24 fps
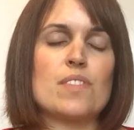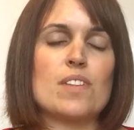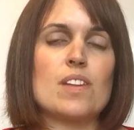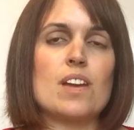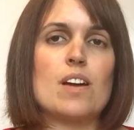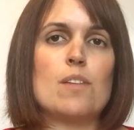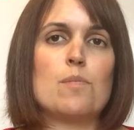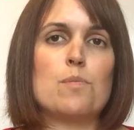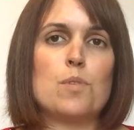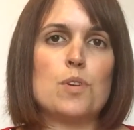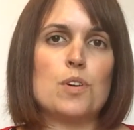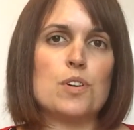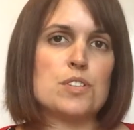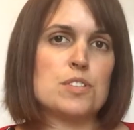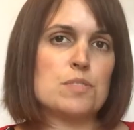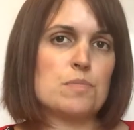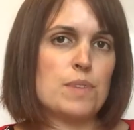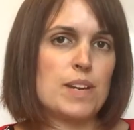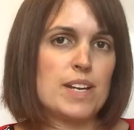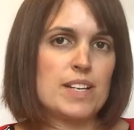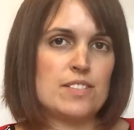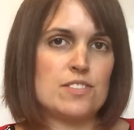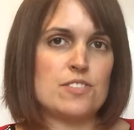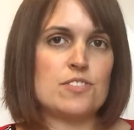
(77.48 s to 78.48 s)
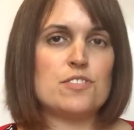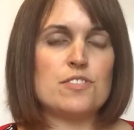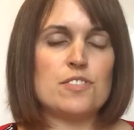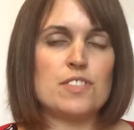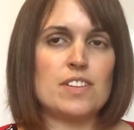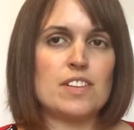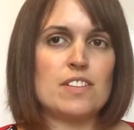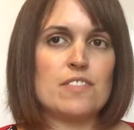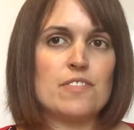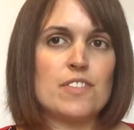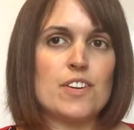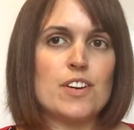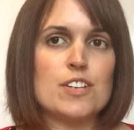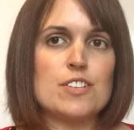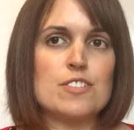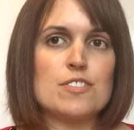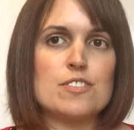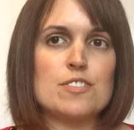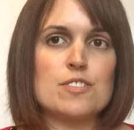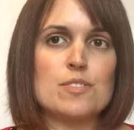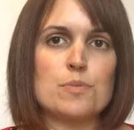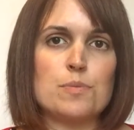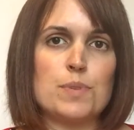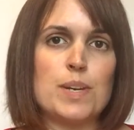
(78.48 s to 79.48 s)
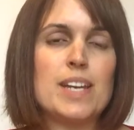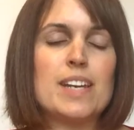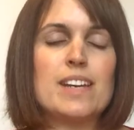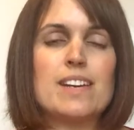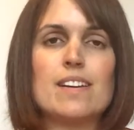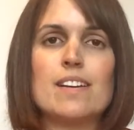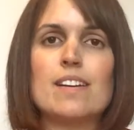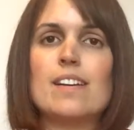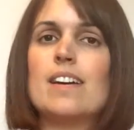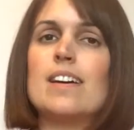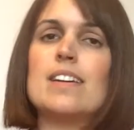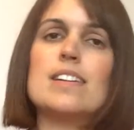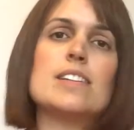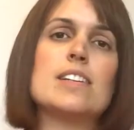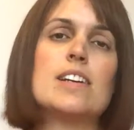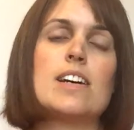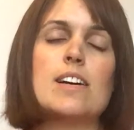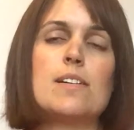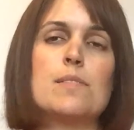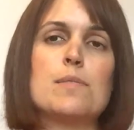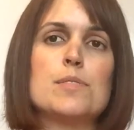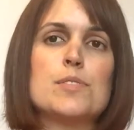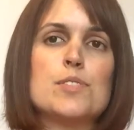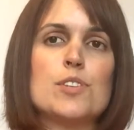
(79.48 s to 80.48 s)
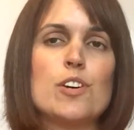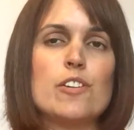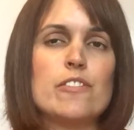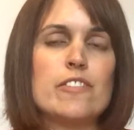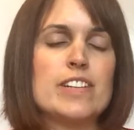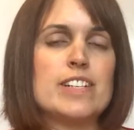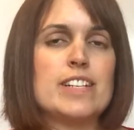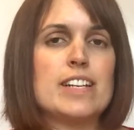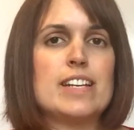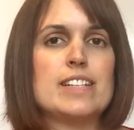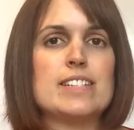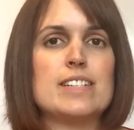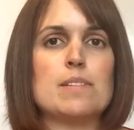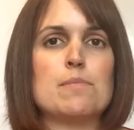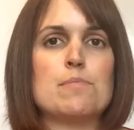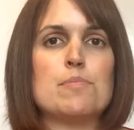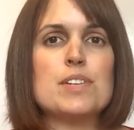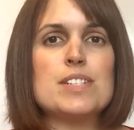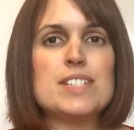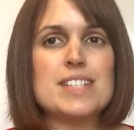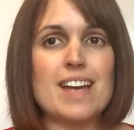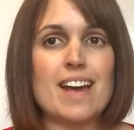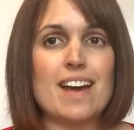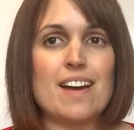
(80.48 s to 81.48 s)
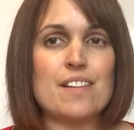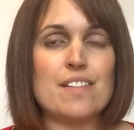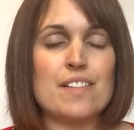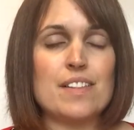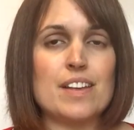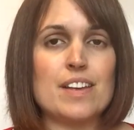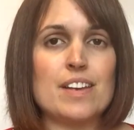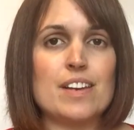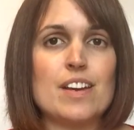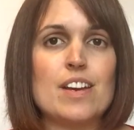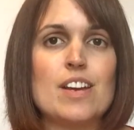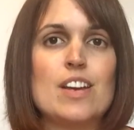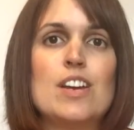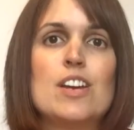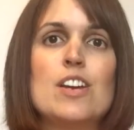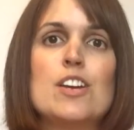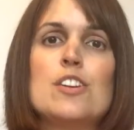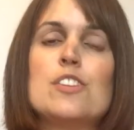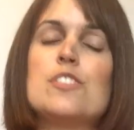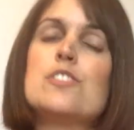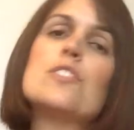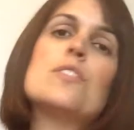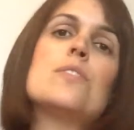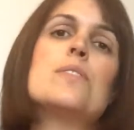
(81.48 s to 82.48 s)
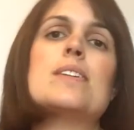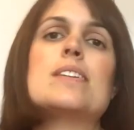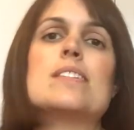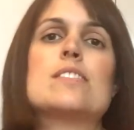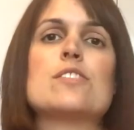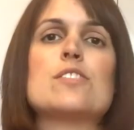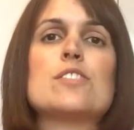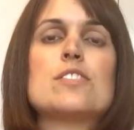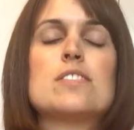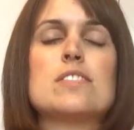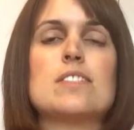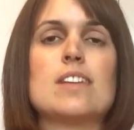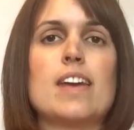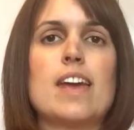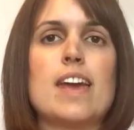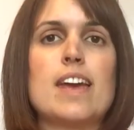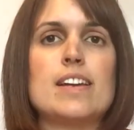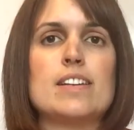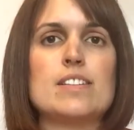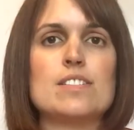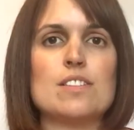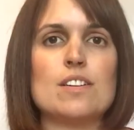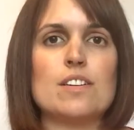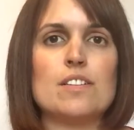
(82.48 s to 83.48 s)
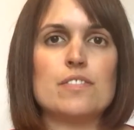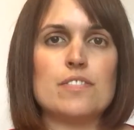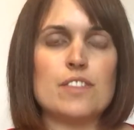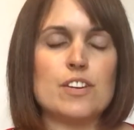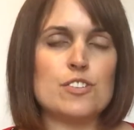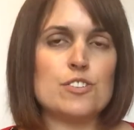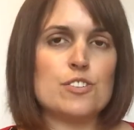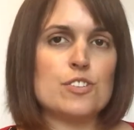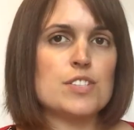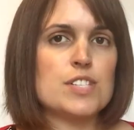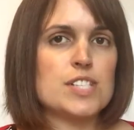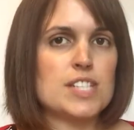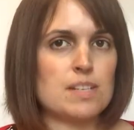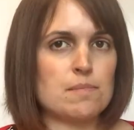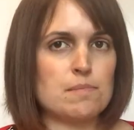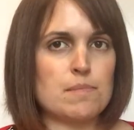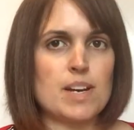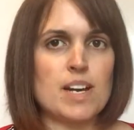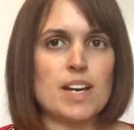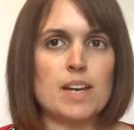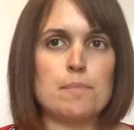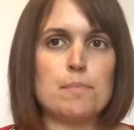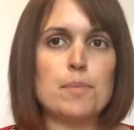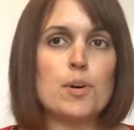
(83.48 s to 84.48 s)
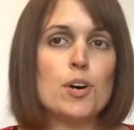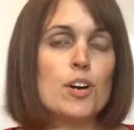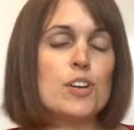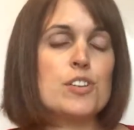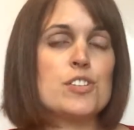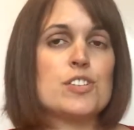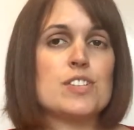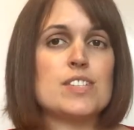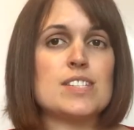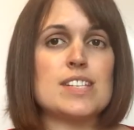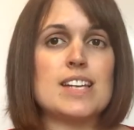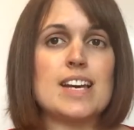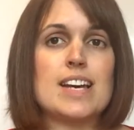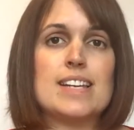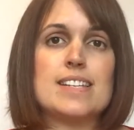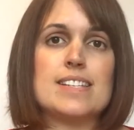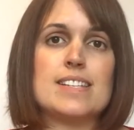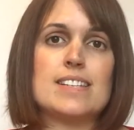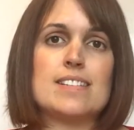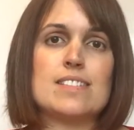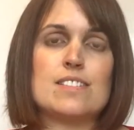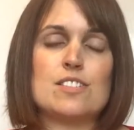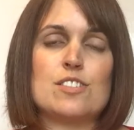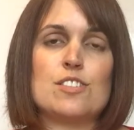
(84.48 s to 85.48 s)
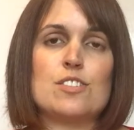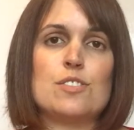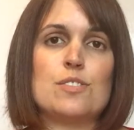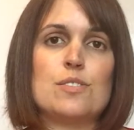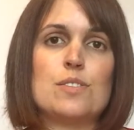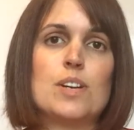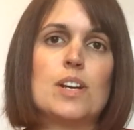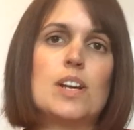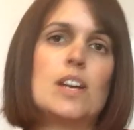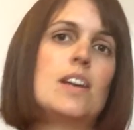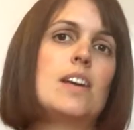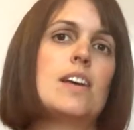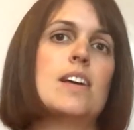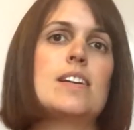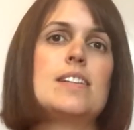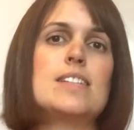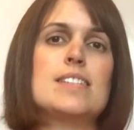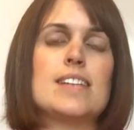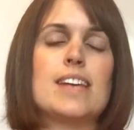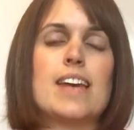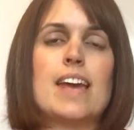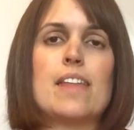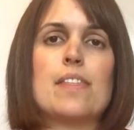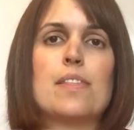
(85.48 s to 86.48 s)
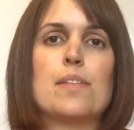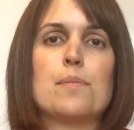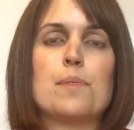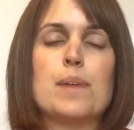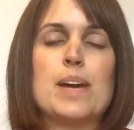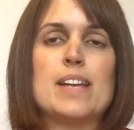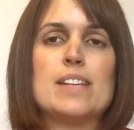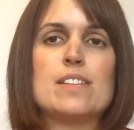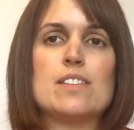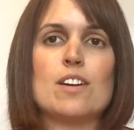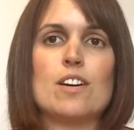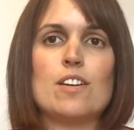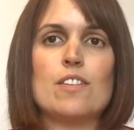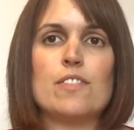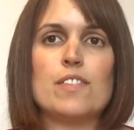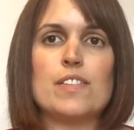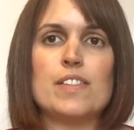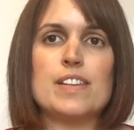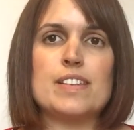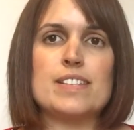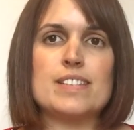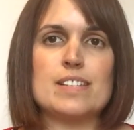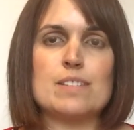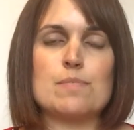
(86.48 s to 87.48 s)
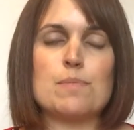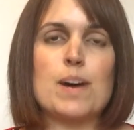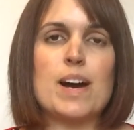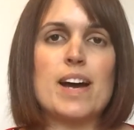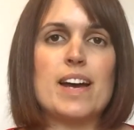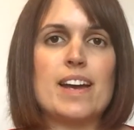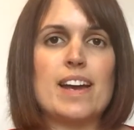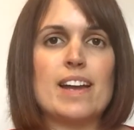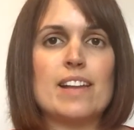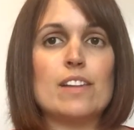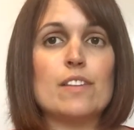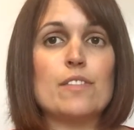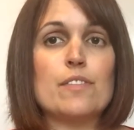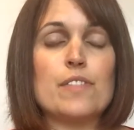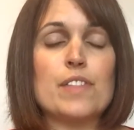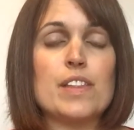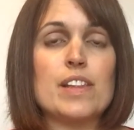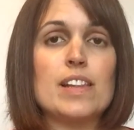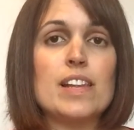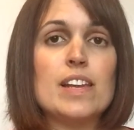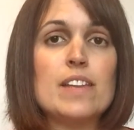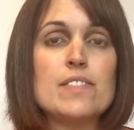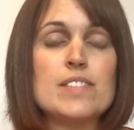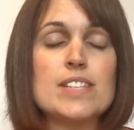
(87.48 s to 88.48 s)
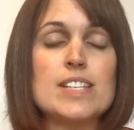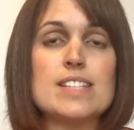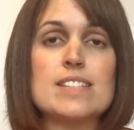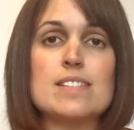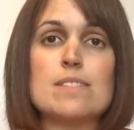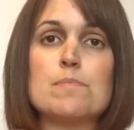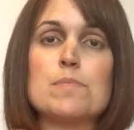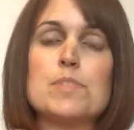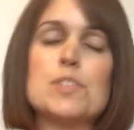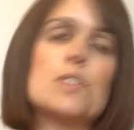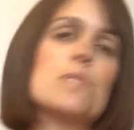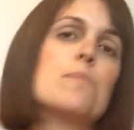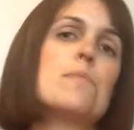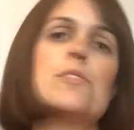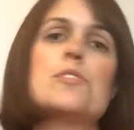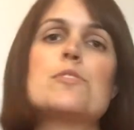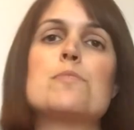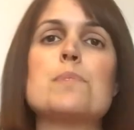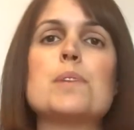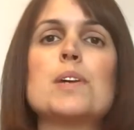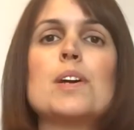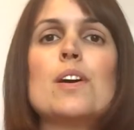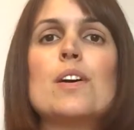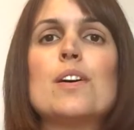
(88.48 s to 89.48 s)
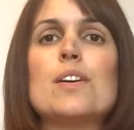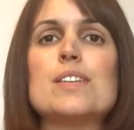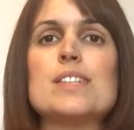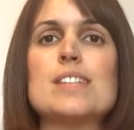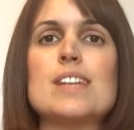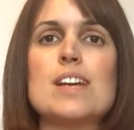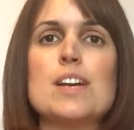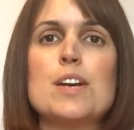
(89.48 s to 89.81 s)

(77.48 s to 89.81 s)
water weight during the first week, and I was already eating pretty healthy, so it's just a case of adjusting my portion sizes to get the weight off. And this is why I love the leaf system so much, because